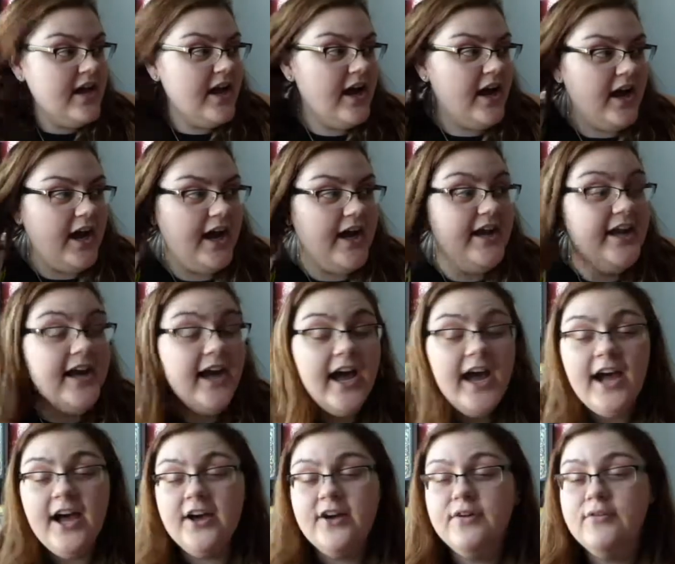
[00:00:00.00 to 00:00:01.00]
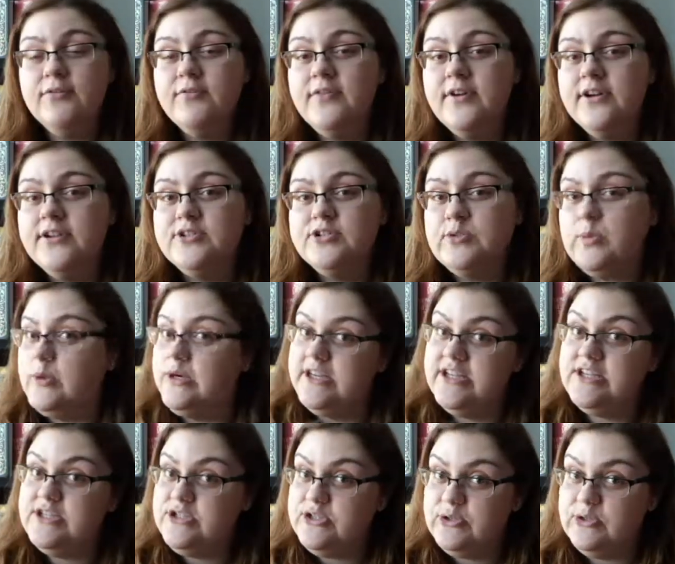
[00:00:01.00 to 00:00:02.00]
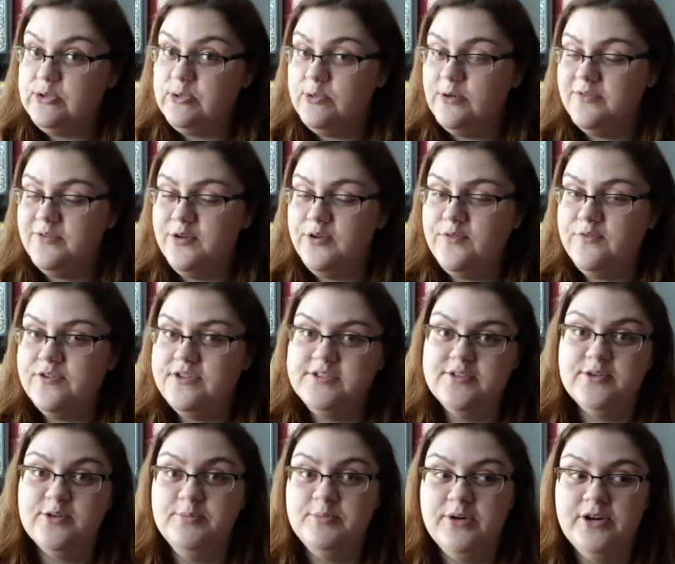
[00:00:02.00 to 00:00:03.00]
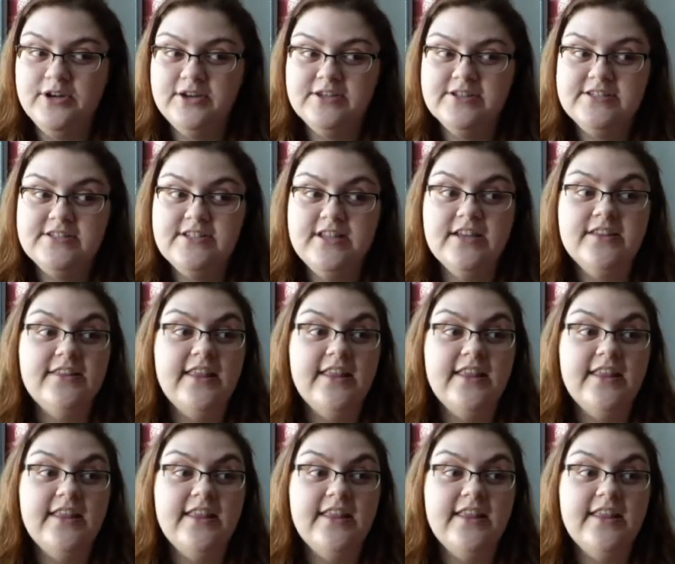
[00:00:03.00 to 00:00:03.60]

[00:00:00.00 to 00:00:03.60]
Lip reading: I have 22 of her physical books.